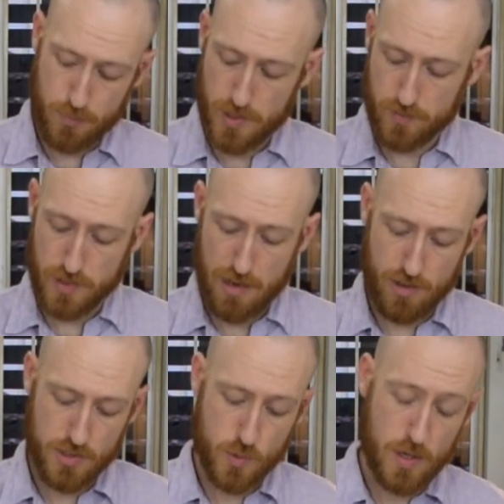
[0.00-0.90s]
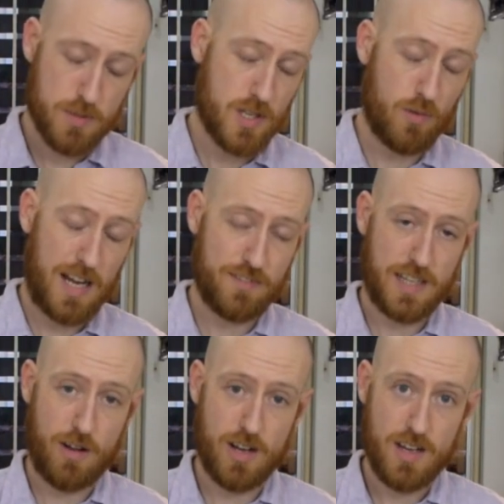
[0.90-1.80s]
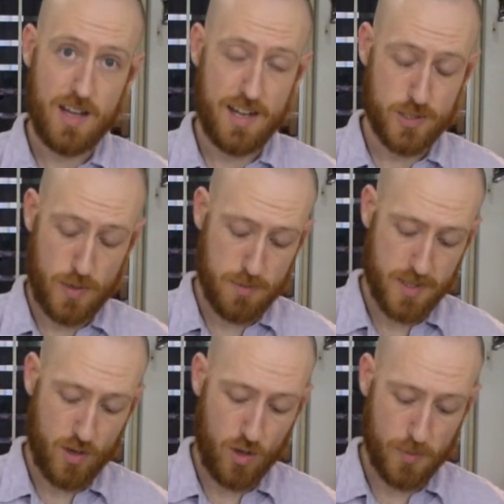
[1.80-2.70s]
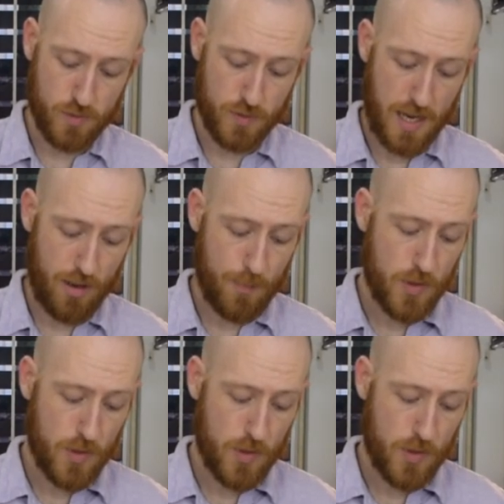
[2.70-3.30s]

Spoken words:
bread flour, 20% rye flour, and 20% wholemeal flour.